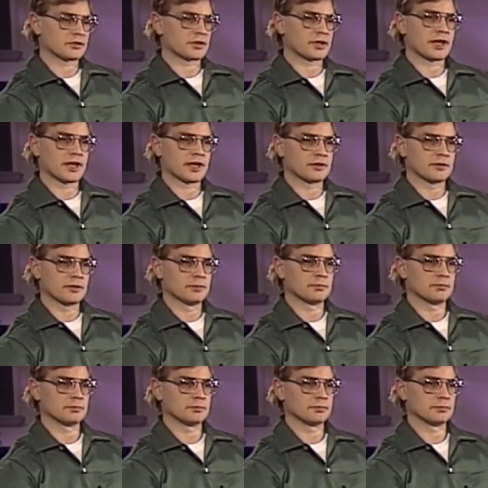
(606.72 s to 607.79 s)
That's all for this
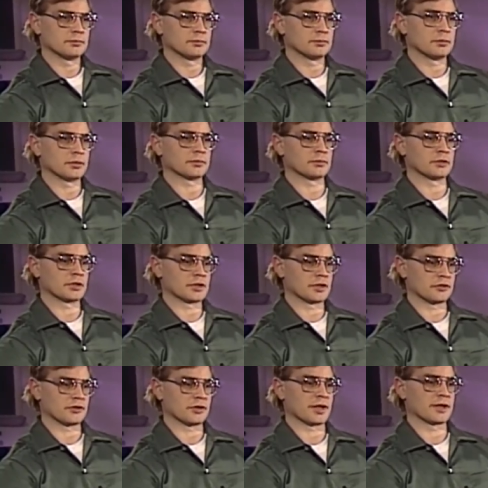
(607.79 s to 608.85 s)
video, folks. See you
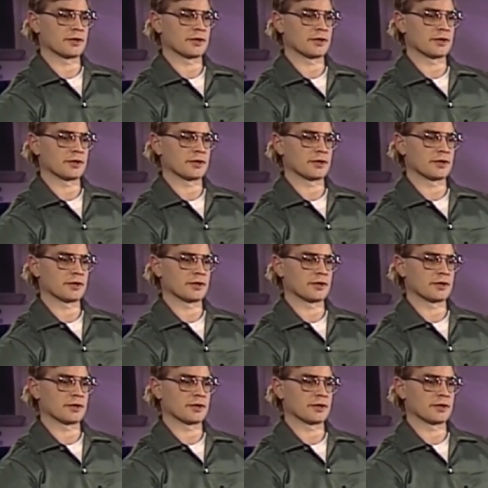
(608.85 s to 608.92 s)
another